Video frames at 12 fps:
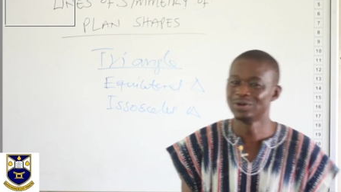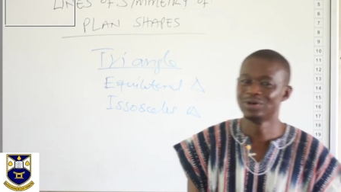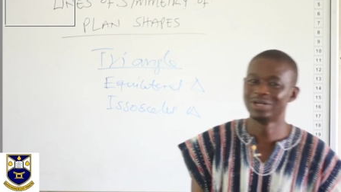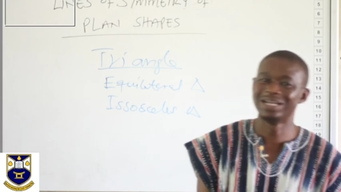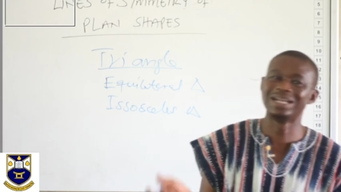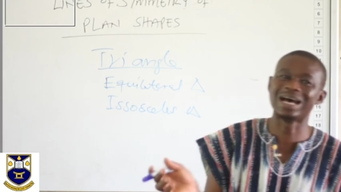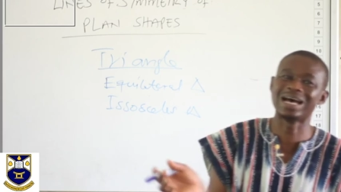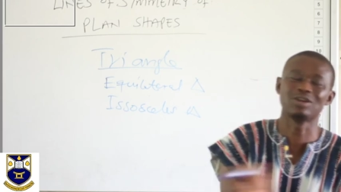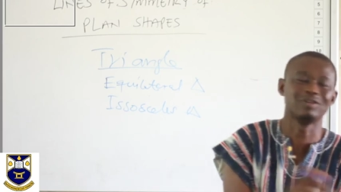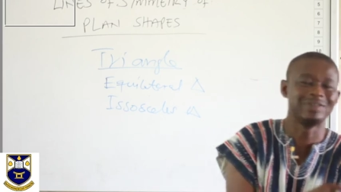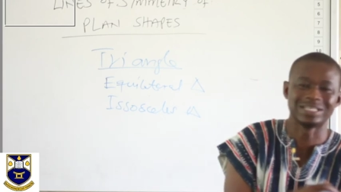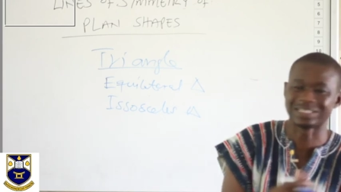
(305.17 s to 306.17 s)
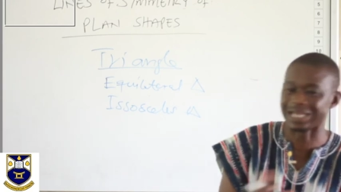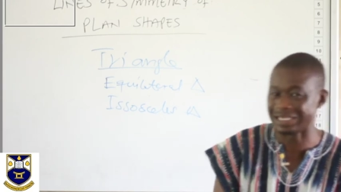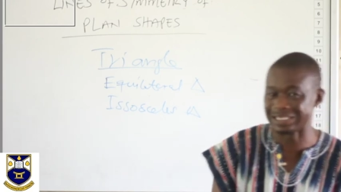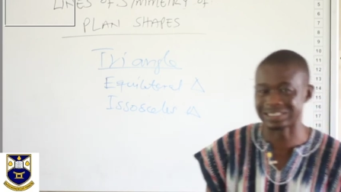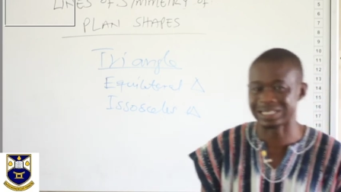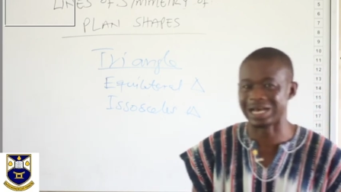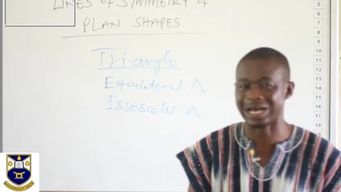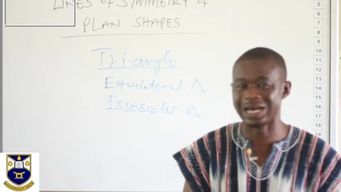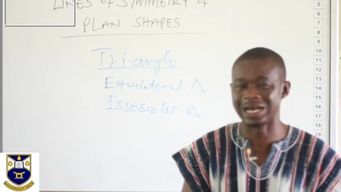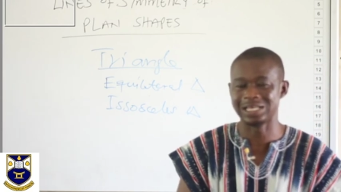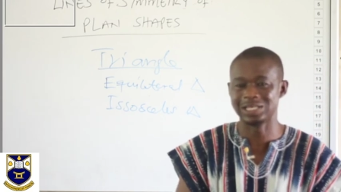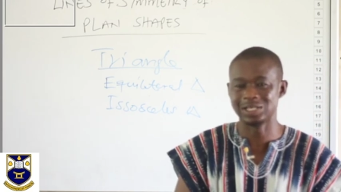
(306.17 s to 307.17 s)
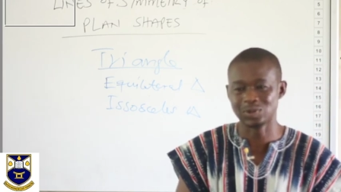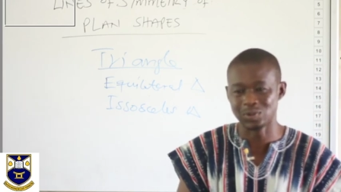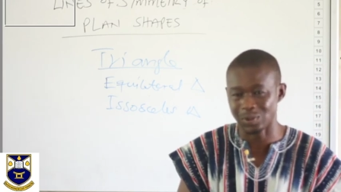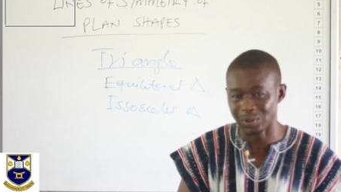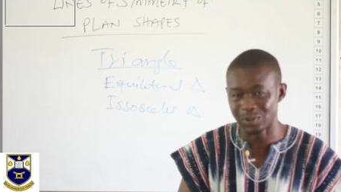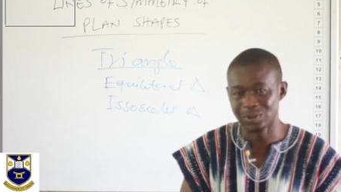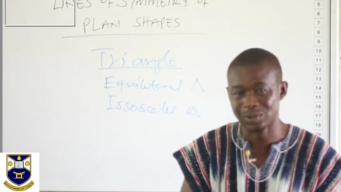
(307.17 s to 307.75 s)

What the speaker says: None of the sides are equal.